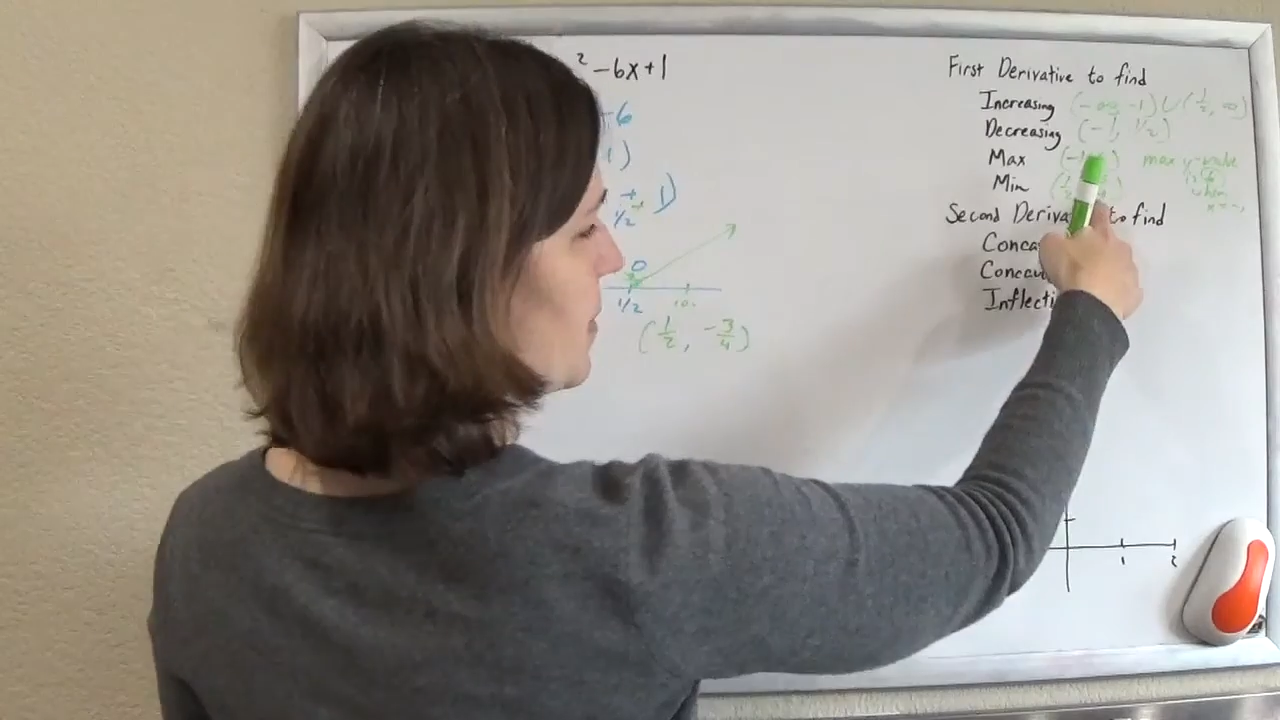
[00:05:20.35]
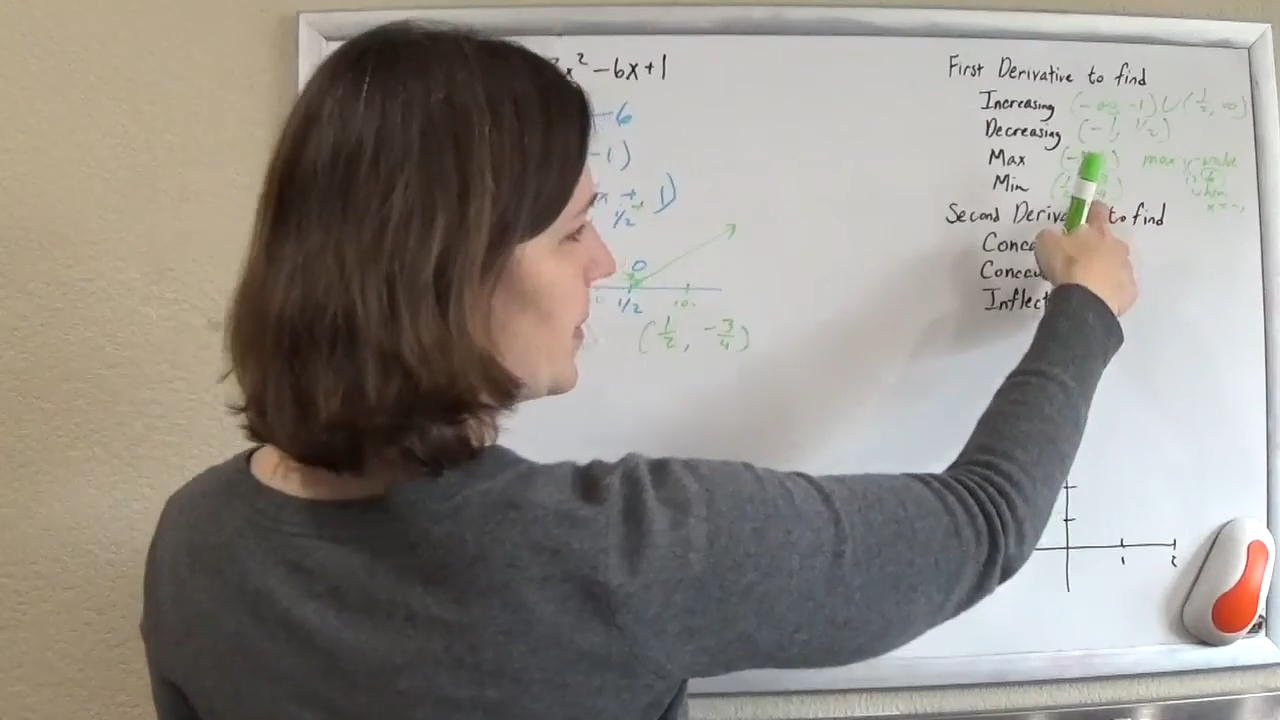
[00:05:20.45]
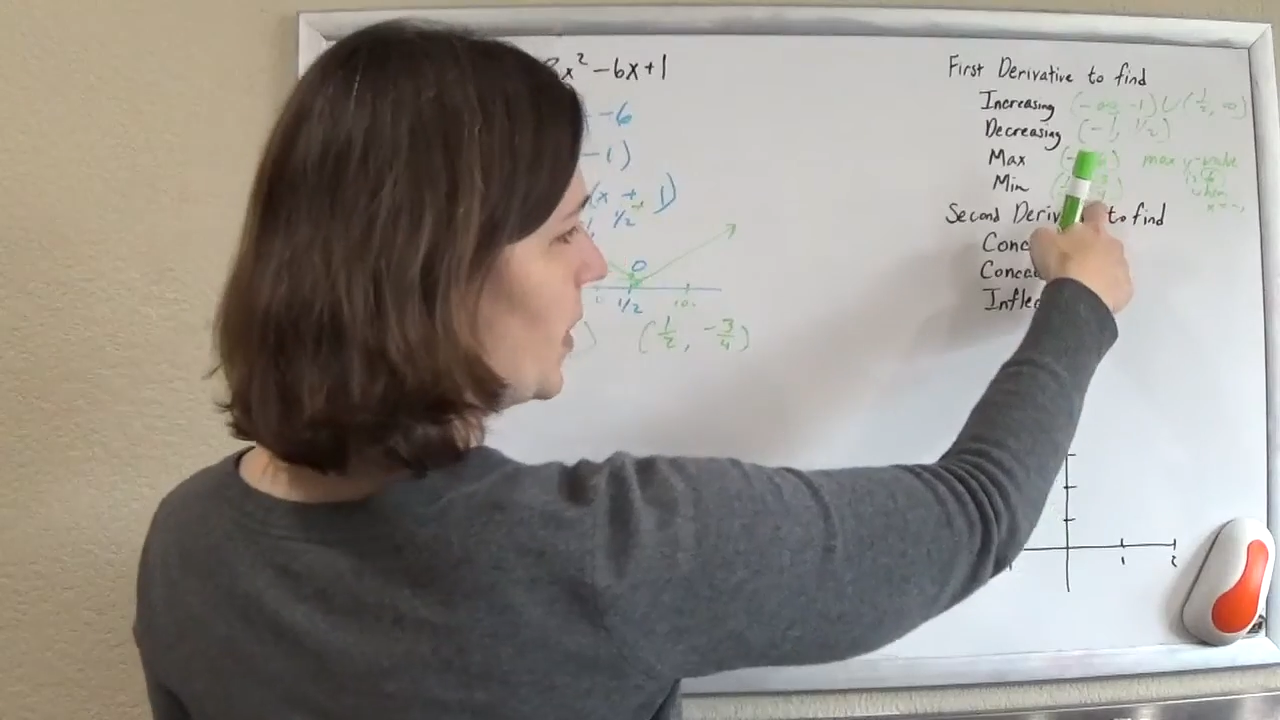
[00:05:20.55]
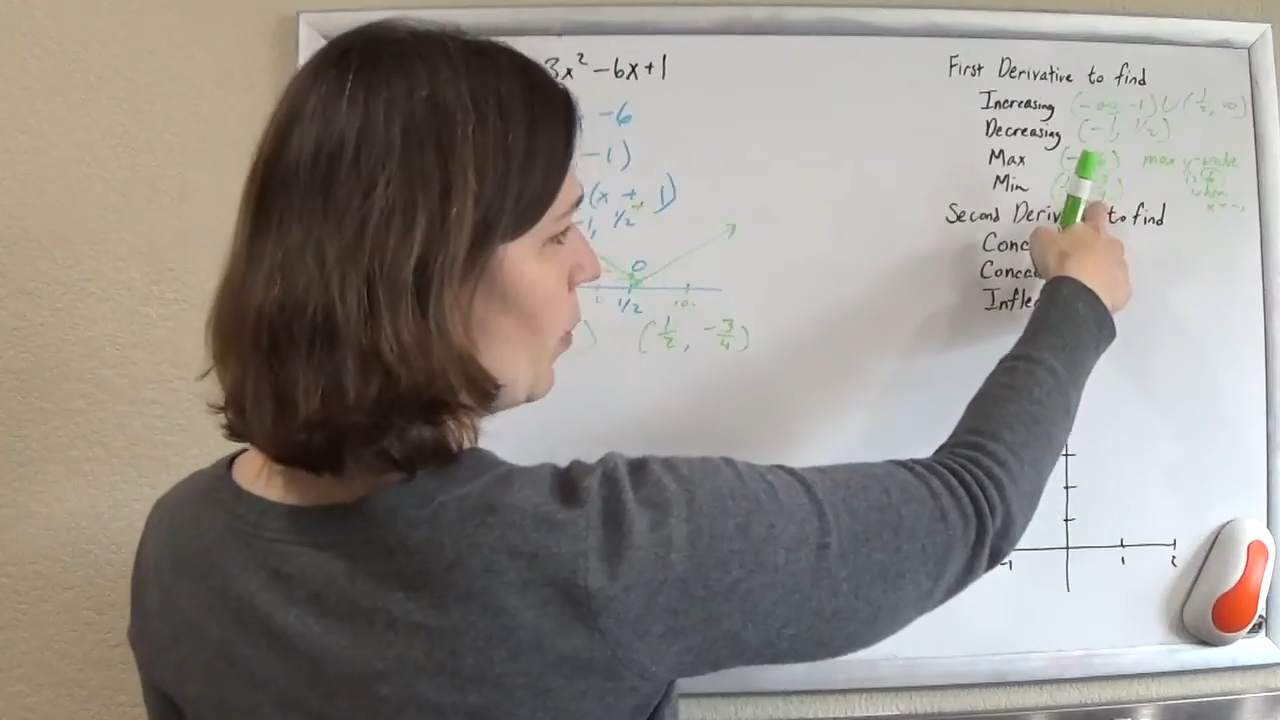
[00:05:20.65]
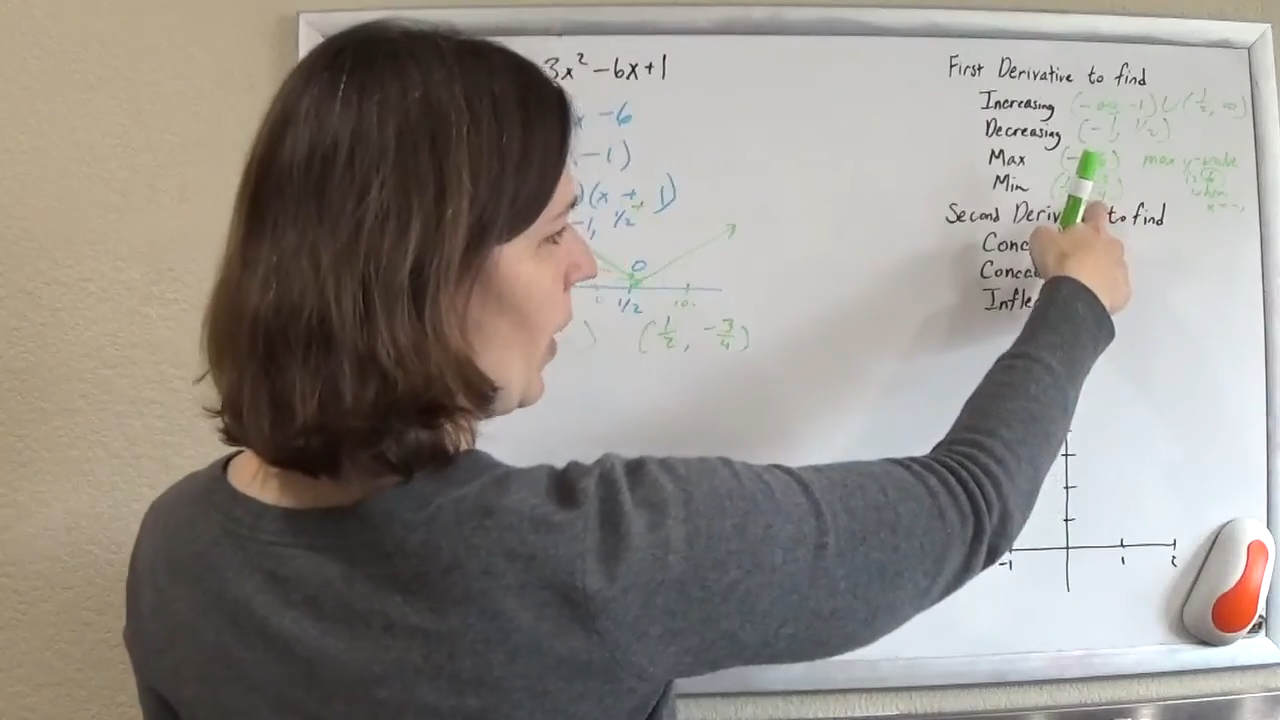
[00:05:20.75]

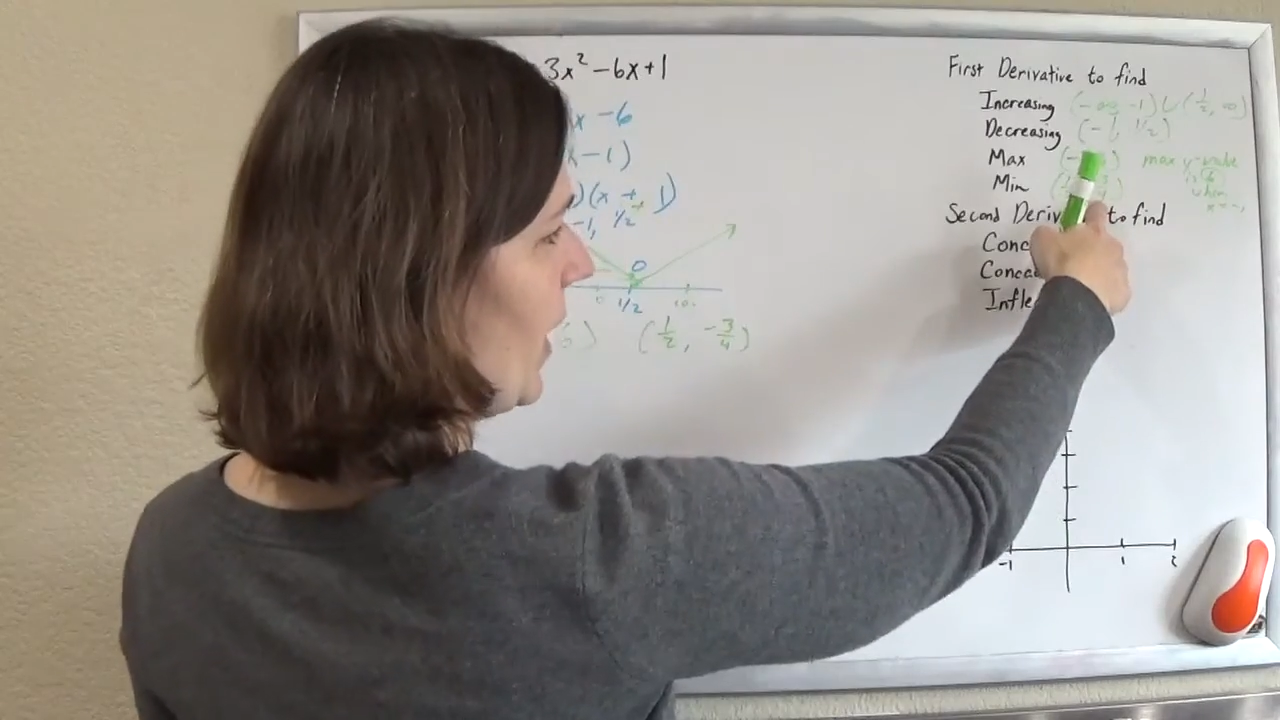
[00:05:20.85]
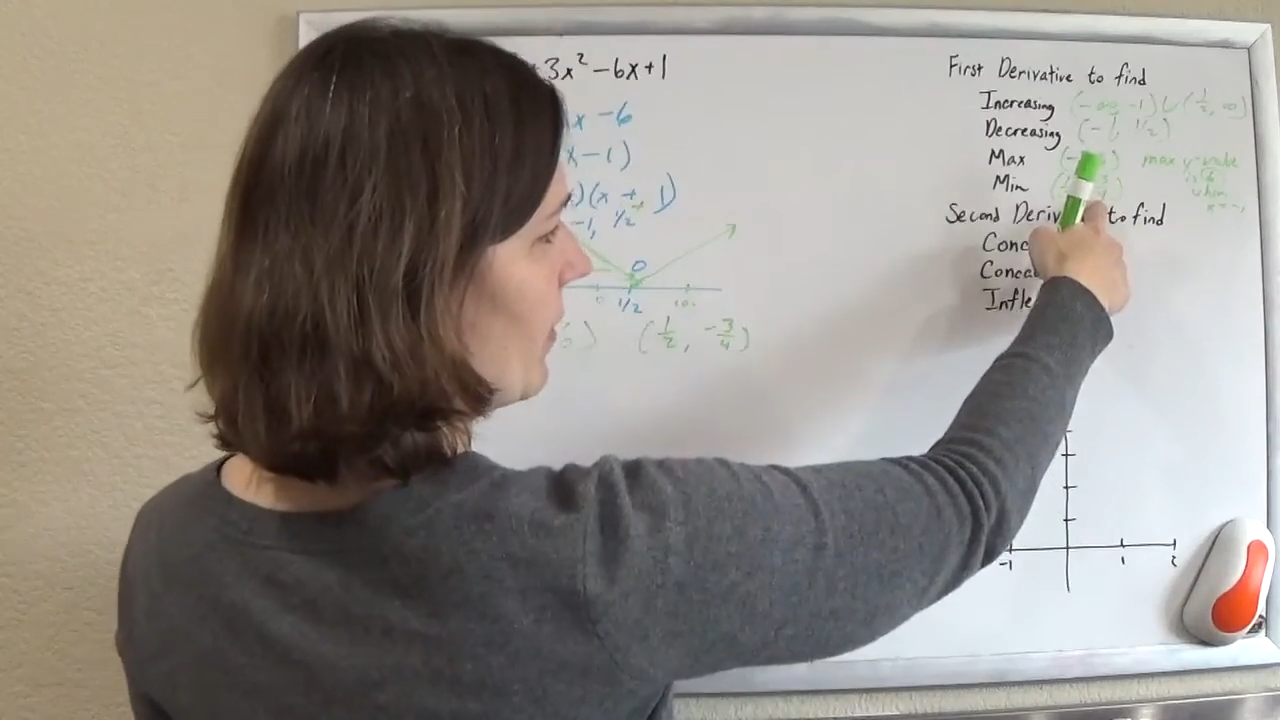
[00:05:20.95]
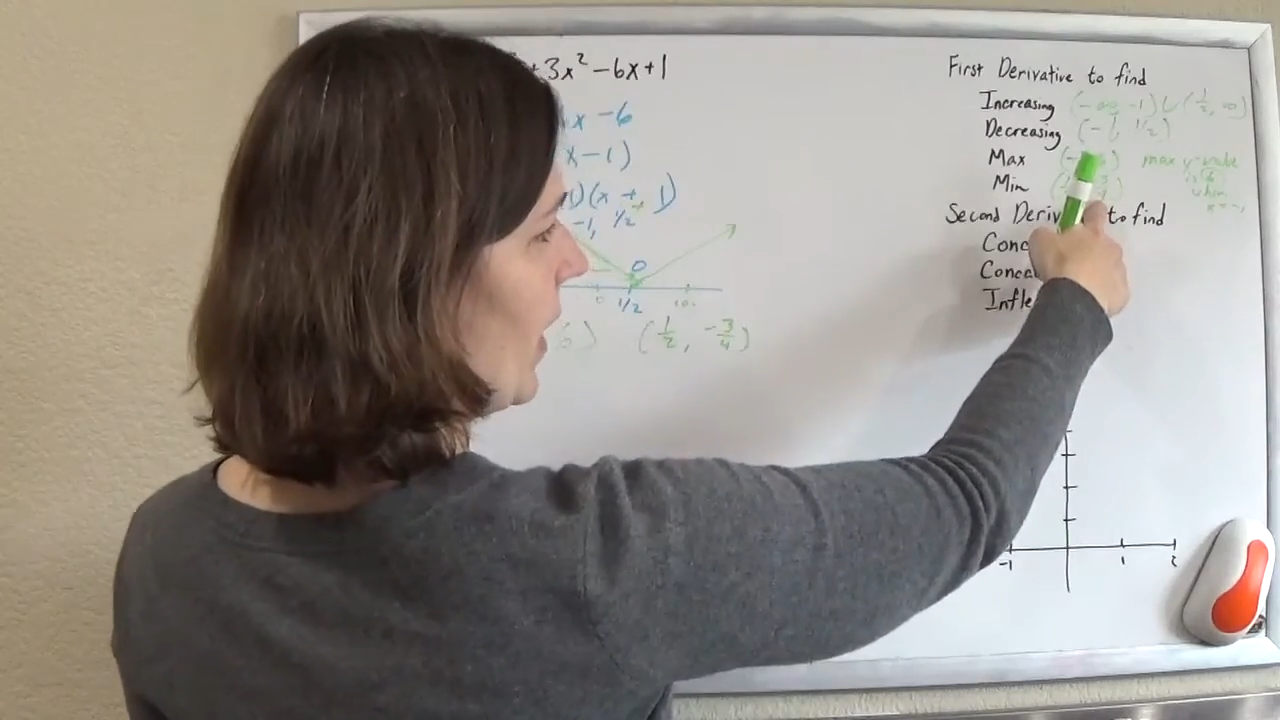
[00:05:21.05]
min y